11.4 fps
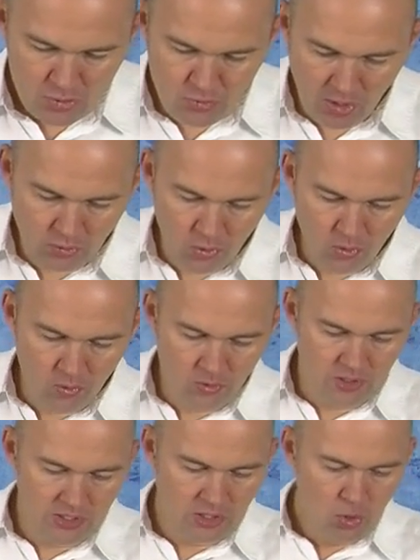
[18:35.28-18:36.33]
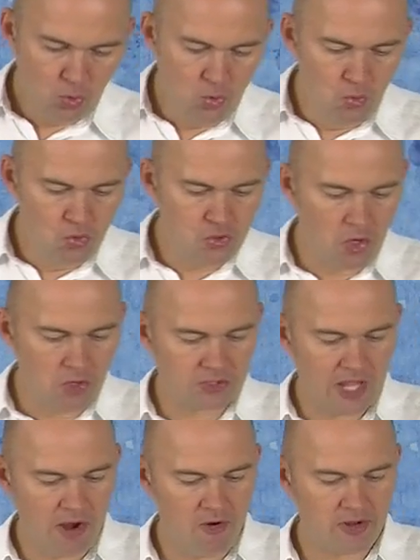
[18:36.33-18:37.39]
not only who those
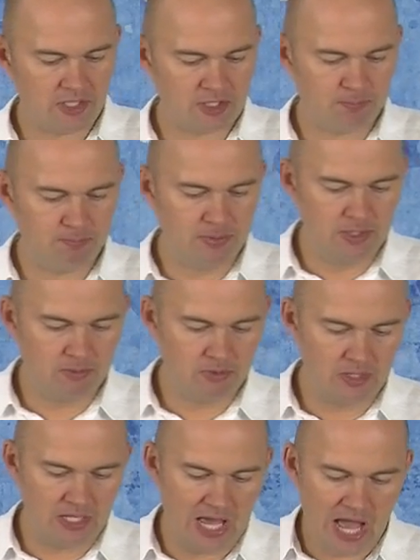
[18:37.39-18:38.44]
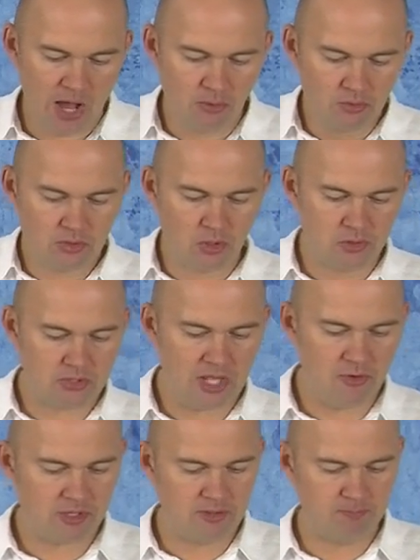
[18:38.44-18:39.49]
arrogant people, and how those
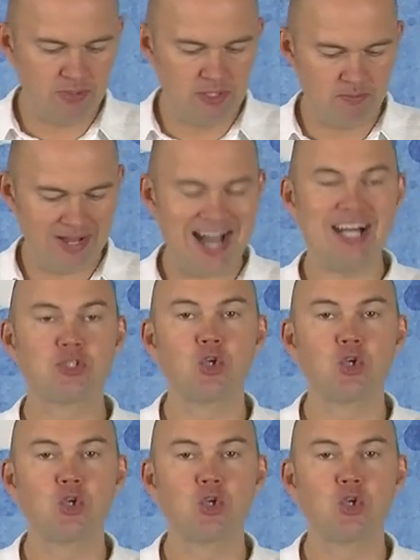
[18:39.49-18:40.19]
arrogant people are